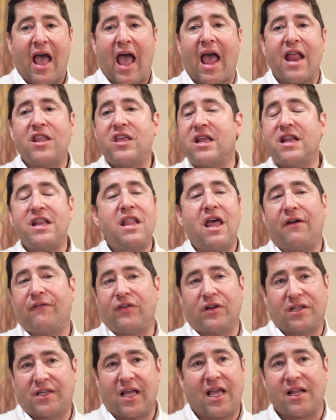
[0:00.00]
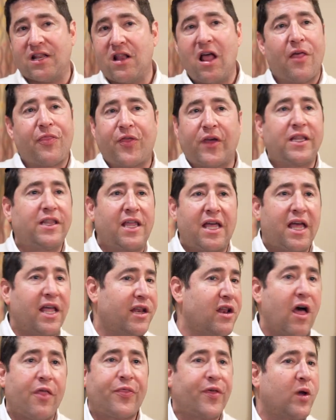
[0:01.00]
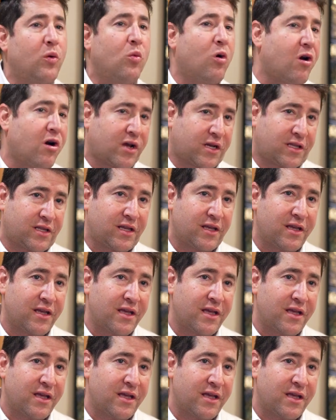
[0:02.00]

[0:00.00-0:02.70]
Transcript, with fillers: And you never did. Nothing did. Nothing worked.